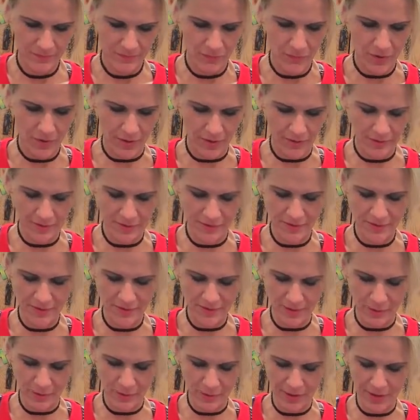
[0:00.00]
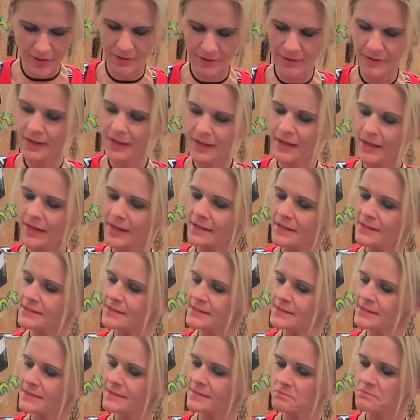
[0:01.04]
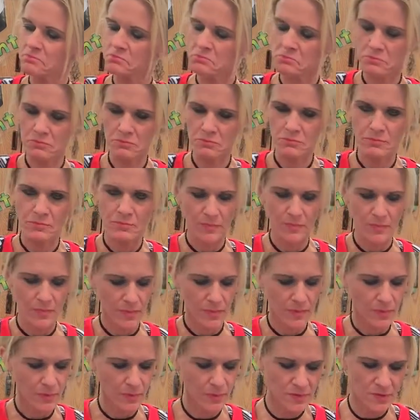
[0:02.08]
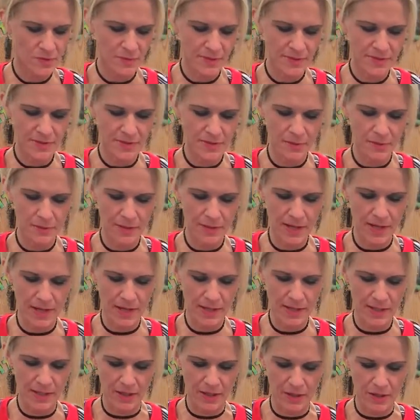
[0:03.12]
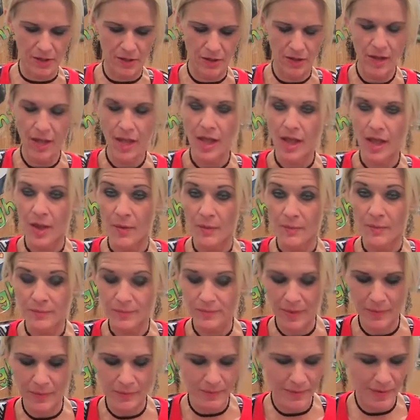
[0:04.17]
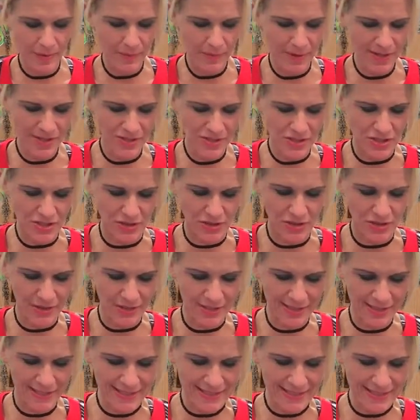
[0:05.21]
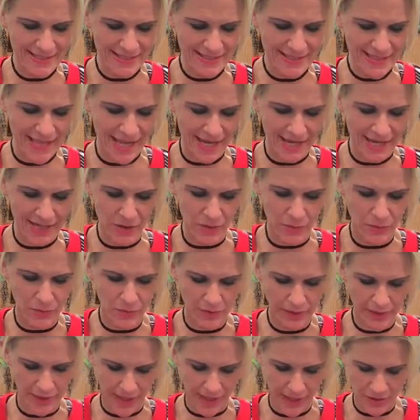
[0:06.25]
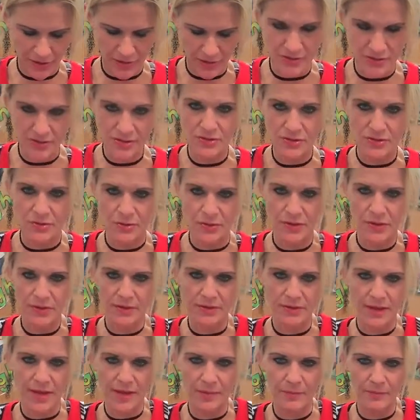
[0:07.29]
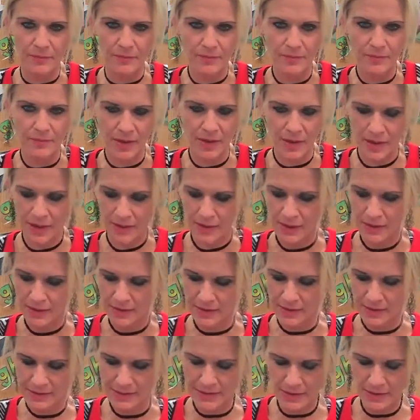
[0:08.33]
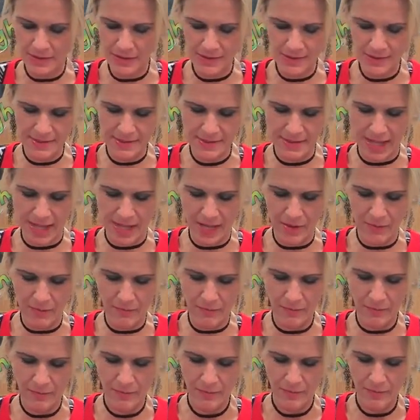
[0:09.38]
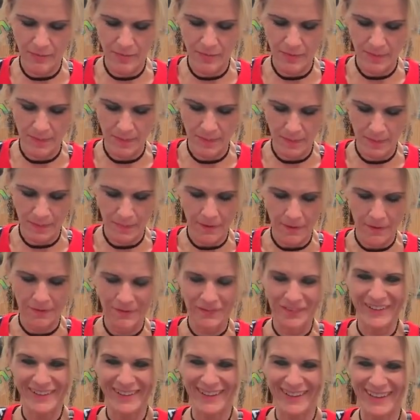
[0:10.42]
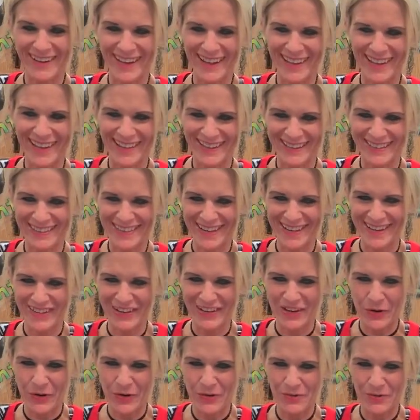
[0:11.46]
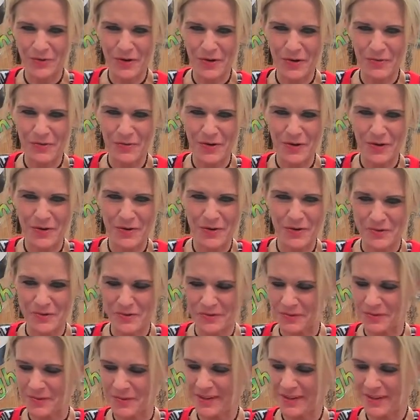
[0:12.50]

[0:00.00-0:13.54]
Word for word: Well, so are these. wonder what's going on here maybe I should look inside. Oh, look at, I could sort them. These are the same. Oh, look at, I like that one. Ho, ho, ho.